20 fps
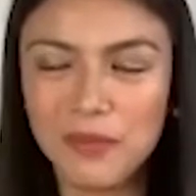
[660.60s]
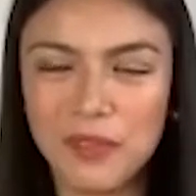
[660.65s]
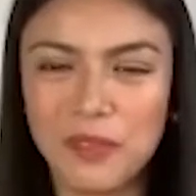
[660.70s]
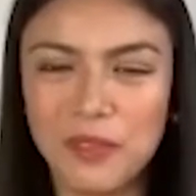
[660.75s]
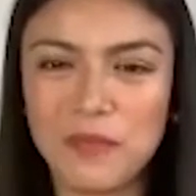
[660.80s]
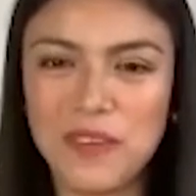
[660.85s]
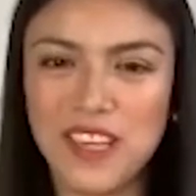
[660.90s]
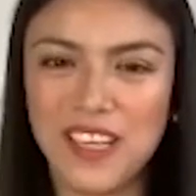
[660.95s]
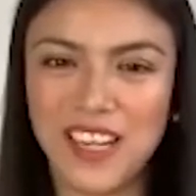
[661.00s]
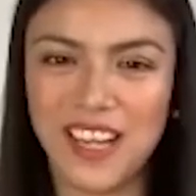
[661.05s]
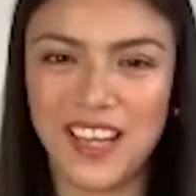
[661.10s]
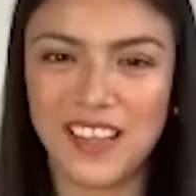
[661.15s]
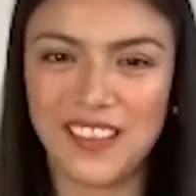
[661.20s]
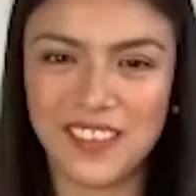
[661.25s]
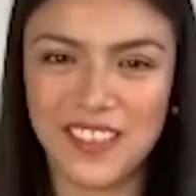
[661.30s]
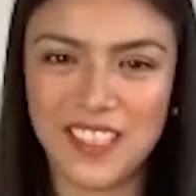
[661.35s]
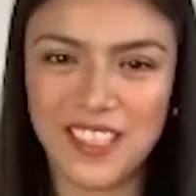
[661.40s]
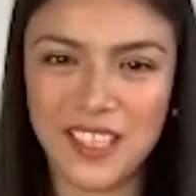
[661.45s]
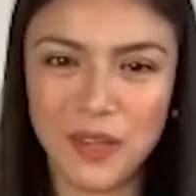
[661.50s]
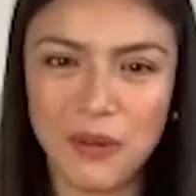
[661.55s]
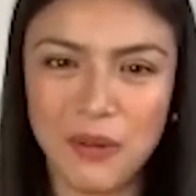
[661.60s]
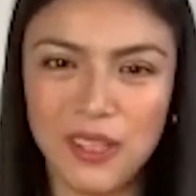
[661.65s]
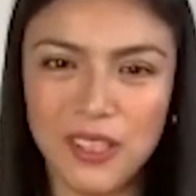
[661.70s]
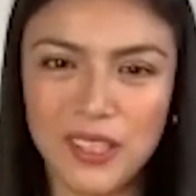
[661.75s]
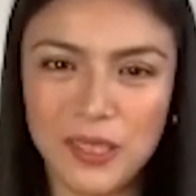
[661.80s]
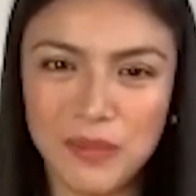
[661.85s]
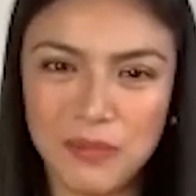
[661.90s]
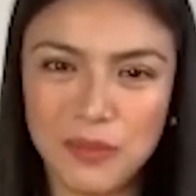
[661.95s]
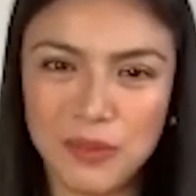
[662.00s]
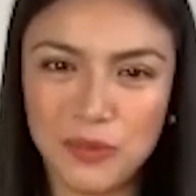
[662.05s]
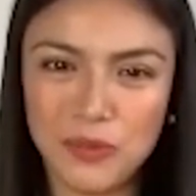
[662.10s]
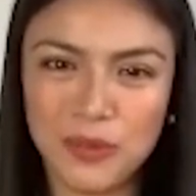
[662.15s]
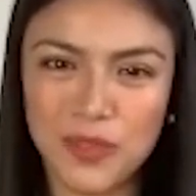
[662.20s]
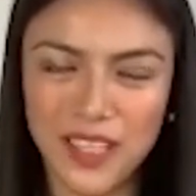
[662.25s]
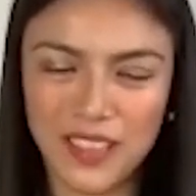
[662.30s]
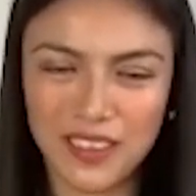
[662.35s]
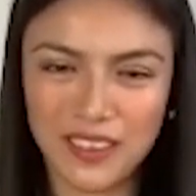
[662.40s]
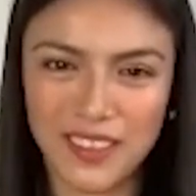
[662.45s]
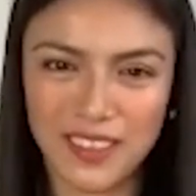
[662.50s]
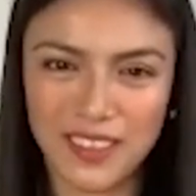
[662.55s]
to be an athlete. I want him to
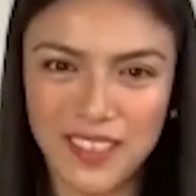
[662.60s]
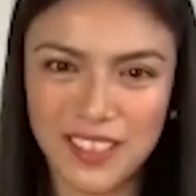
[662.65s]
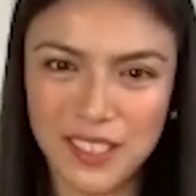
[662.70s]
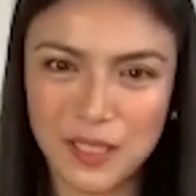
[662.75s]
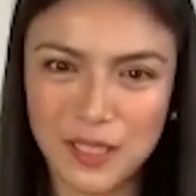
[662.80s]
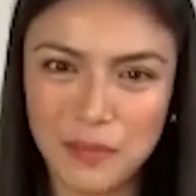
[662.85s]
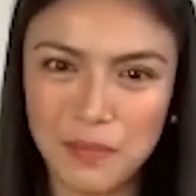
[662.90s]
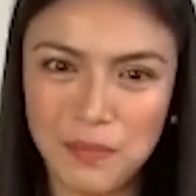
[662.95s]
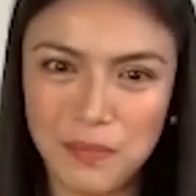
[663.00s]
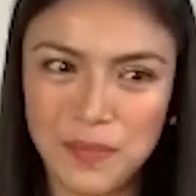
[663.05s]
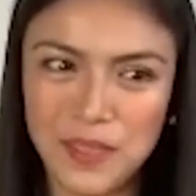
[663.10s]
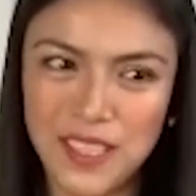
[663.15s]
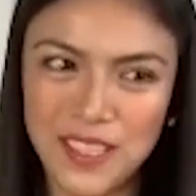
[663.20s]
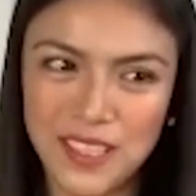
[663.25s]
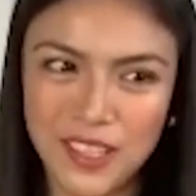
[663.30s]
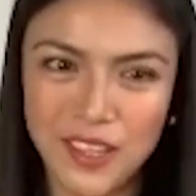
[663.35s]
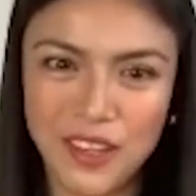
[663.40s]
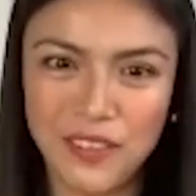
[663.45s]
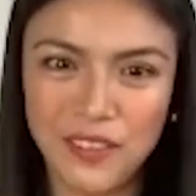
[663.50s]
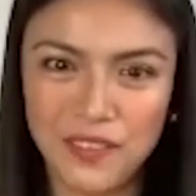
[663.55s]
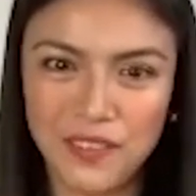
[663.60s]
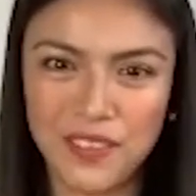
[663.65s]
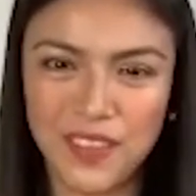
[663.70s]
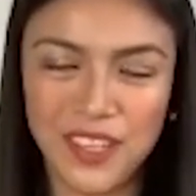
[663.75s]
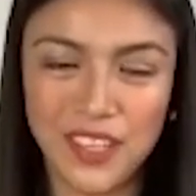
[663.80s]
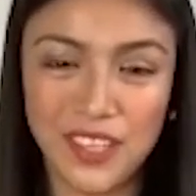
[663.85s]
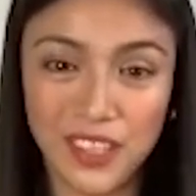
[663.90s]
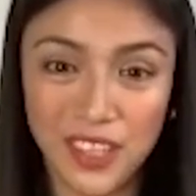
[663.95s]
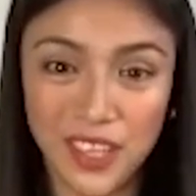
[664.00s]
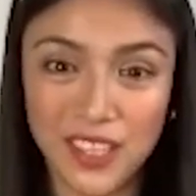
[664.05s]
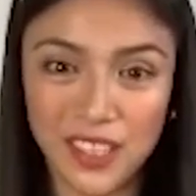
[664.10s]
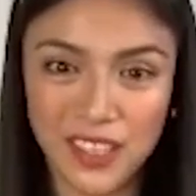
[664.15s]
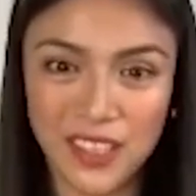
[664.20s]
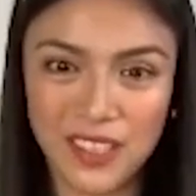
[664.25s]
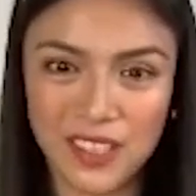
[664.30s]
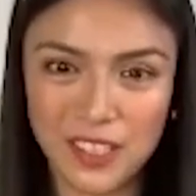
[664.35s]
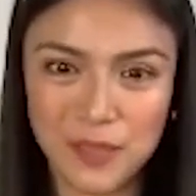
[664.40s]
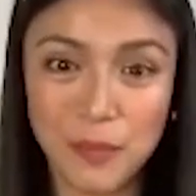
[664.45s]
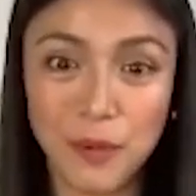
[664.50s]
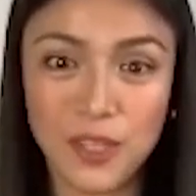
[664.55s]
get the discipline of
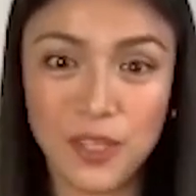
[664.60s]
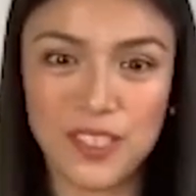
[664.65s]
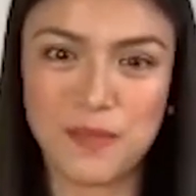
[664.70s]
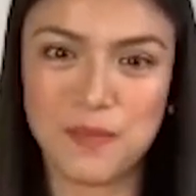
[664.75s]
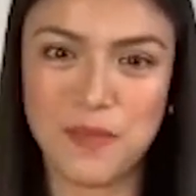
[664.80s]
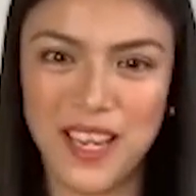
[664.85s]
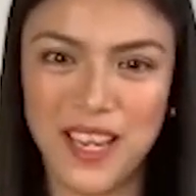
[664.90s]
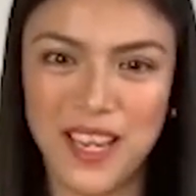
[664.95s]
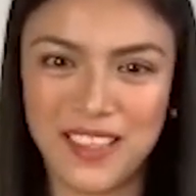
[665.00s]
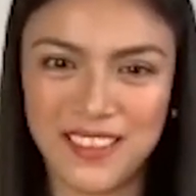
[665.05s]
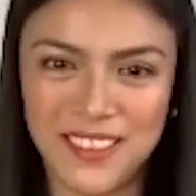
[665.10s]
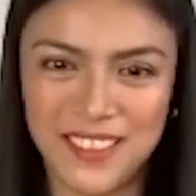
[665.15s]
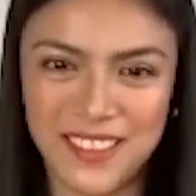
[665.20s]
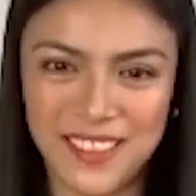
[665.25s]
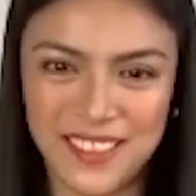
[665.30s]
a sportsman.